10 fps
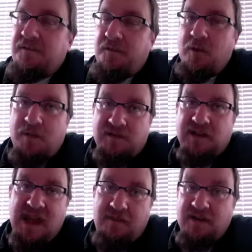a former
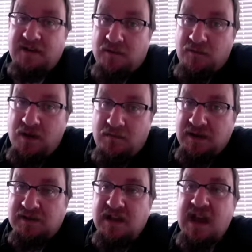slave and is a
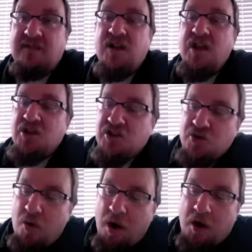runaway slave,
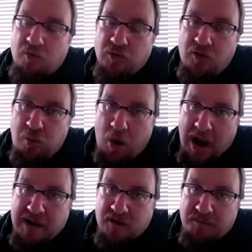you are
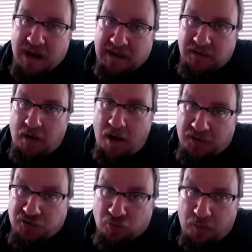required by law
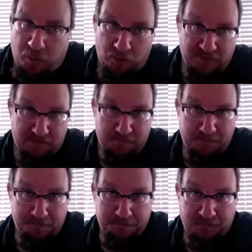to report them.
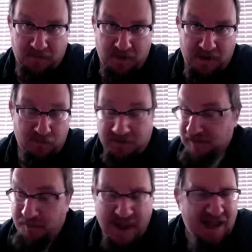Okay. Whereas in
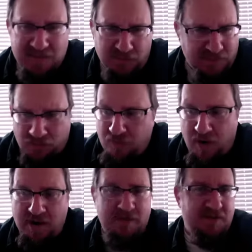the past, there was no
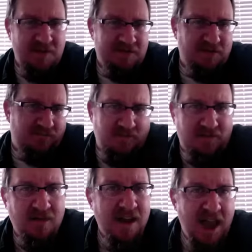requirement that if you you
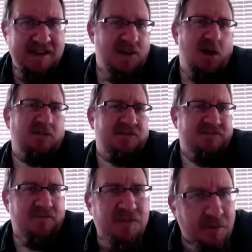know had knowledge of
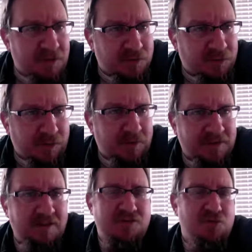somebody who was a runaway
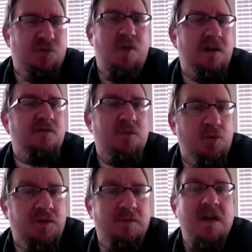slave, that you were required to
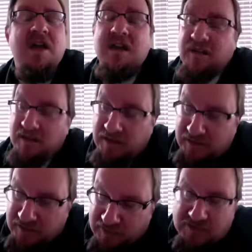report them. This
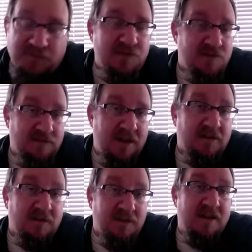strict refusal
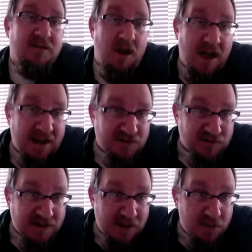of slave law
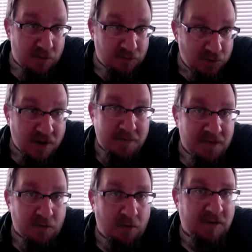actually can you can be
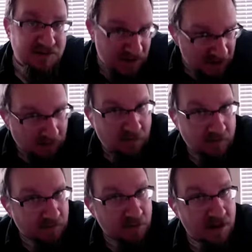thrown in jail
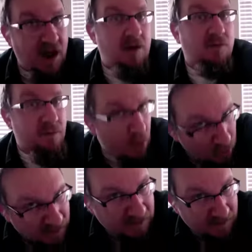for not
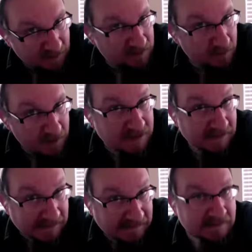reporting that somebody
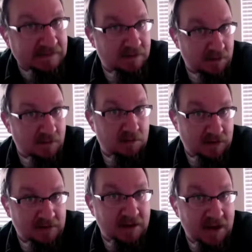is a runaway
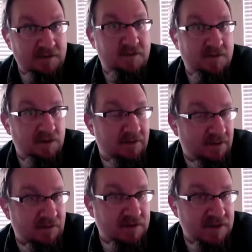slave if you live in a
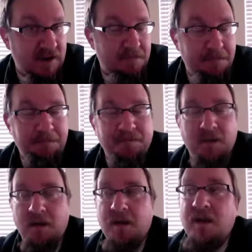free state.
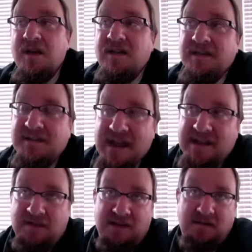
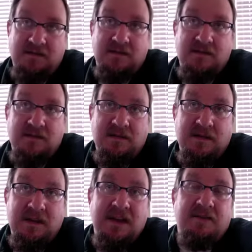Secondly,
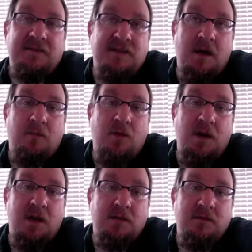if
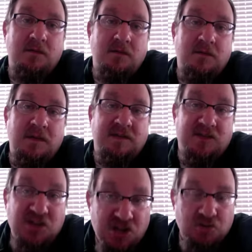someone is
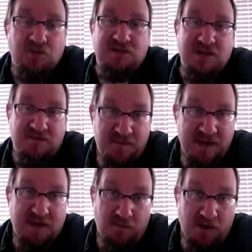accused of
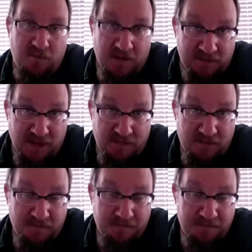being a runaway slave,